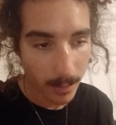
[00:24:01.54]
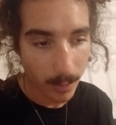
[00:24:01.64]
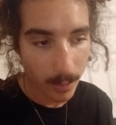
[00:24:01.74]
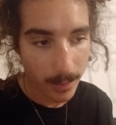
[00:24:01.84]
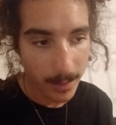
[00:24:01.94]

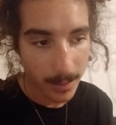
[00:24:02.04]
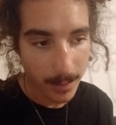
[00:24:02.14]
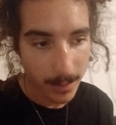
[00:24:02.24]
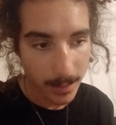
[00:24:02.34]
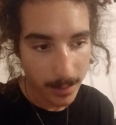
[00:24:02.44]
or the
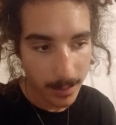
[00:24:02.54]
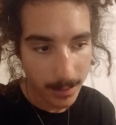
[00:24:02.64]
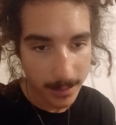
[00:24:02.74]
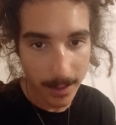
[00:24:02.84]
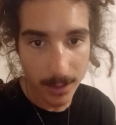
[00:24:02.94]
the the
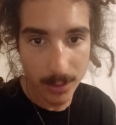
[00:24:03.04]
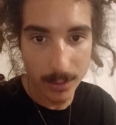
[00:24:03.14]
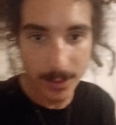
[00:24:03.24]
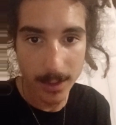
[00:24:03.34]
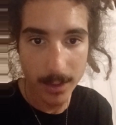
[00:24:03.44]

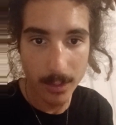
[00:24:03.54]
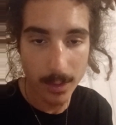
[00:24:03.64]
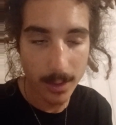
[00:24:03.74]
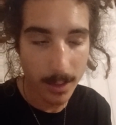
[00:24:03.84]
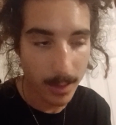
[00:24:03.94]
central sun
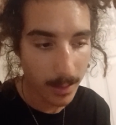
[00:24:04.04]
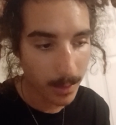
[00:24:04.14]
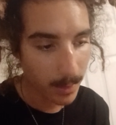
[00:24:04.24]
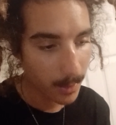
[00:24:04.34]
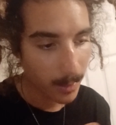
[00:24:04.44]
or
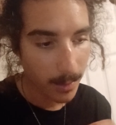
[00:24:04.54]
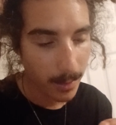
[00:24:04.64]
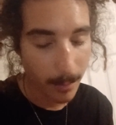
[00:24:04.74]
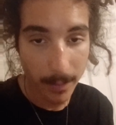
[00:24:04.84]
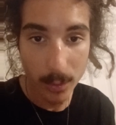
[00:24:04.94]
uh,
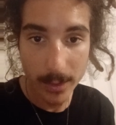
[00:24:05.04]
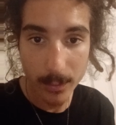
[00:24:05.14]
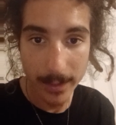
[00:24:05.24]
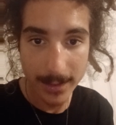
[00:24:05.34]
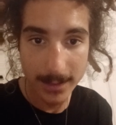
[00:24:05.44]
the milky
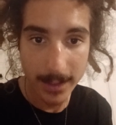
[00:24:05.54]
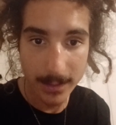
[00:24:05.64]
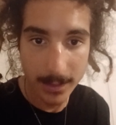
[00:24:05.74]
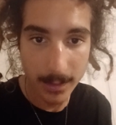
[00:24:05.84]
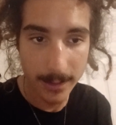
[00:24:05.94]
way
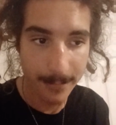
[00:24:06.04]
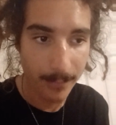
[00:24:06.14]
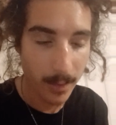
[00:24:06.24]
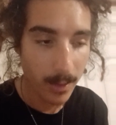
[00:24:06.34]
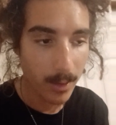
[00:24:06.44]
center
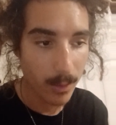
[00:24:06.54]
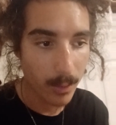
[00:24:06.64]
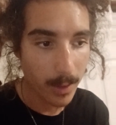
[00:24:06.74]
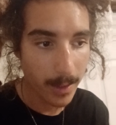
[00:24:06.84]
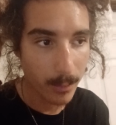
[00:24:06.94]

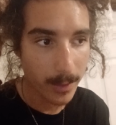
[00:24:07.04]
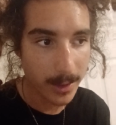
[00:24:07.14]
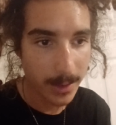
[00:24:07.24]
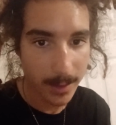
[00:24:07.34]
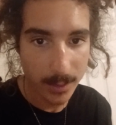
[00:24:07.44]
right
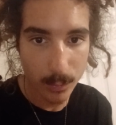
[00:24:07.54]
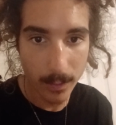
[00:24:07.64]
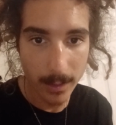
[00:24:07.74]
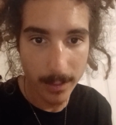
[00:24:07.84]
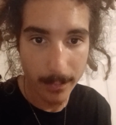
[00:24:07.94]
which is
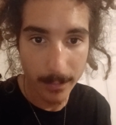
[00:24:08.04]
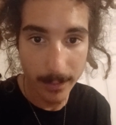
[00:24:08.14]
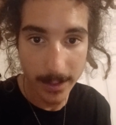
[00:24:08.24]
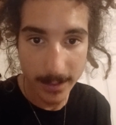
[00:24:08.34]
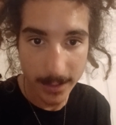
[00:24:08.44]
where the
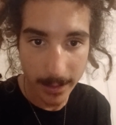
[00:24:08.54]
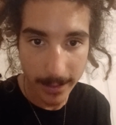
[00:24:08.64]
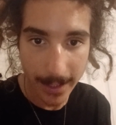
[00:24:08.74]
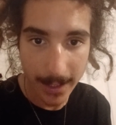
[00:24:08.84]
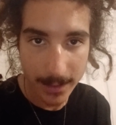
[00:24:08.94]
the entire
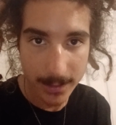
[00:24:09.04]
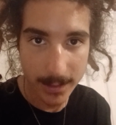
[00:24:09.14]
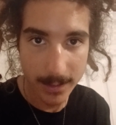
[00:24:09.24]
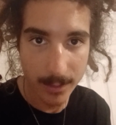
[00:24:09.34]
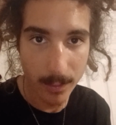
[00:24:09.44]

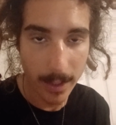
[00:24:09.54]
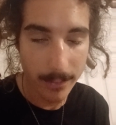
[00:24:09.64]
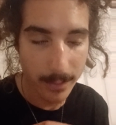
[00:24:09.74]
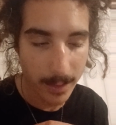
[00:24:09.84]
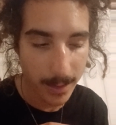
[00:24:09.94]
galaxy is
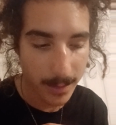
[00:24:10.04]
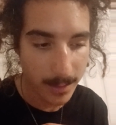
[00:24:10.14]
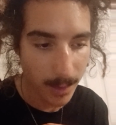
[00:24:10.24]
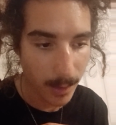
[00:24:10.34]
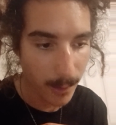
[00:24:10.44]
deriving
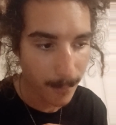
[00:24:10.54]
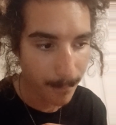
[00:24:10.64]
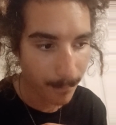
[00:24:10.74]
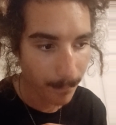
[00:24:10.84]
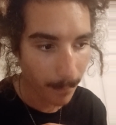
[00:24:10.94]
its um